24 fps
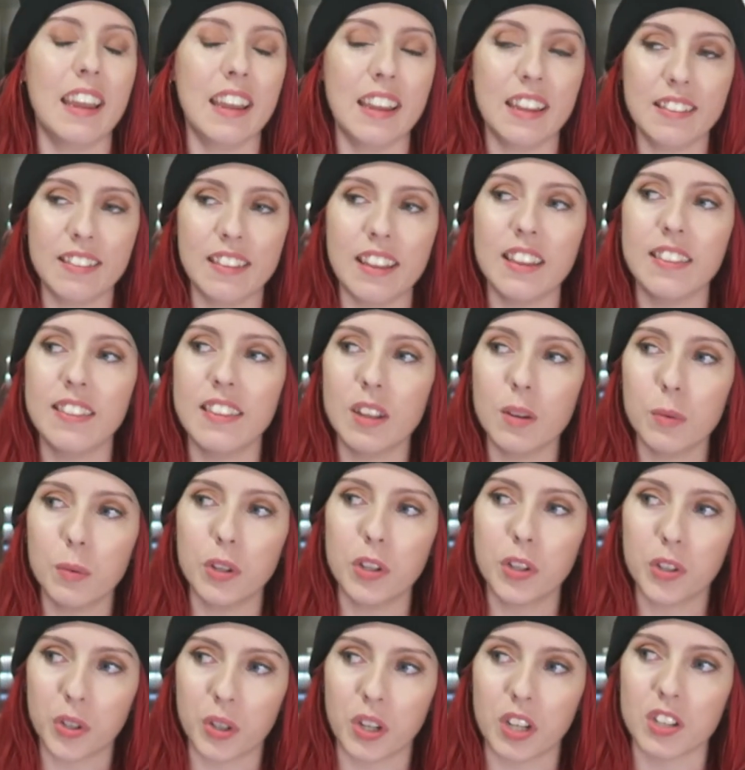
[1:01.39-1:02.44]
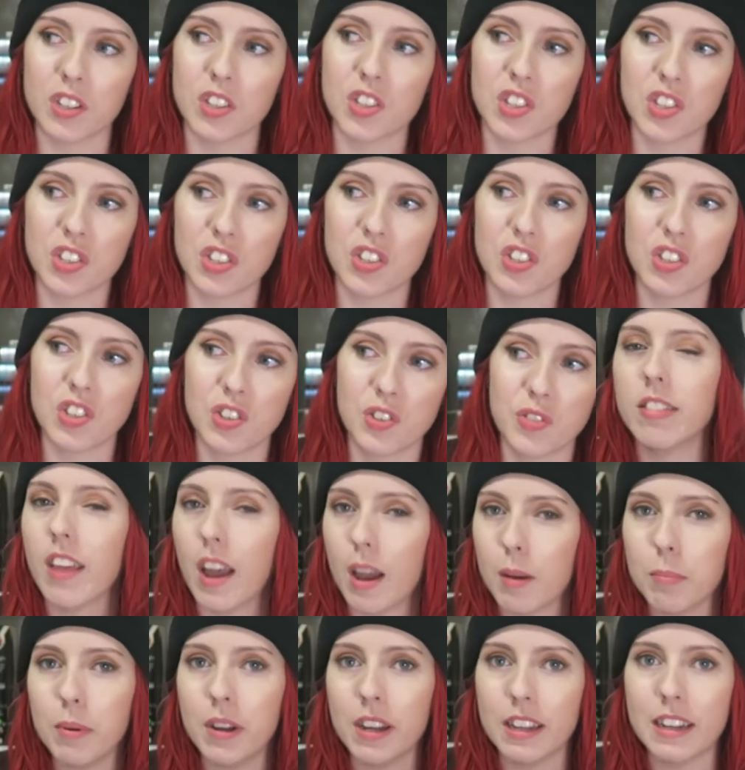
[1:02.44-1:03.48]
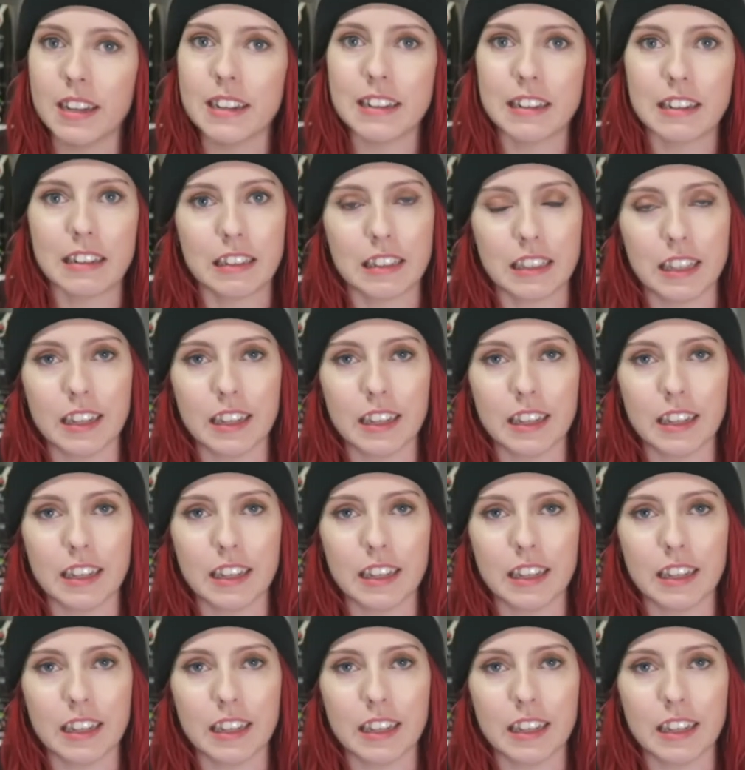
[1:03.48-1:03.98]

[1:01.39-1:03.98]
and then they were crushed. That part I didn't